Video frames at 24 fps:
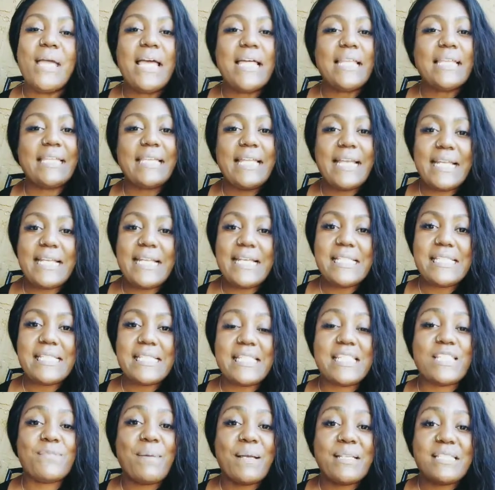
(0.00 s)
Ladies, this
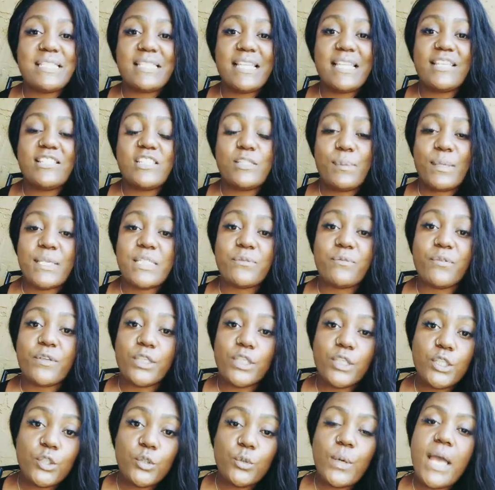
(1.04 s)
is my safe space for
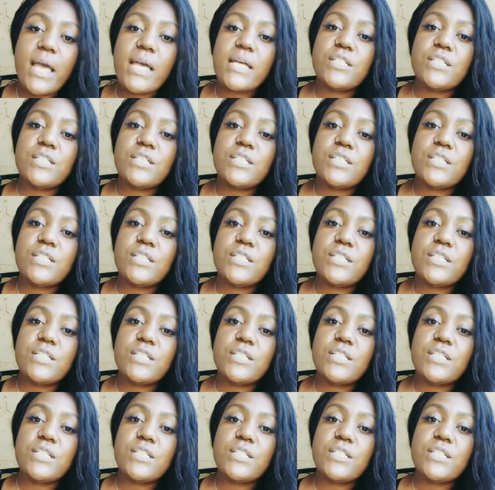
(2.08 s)
you.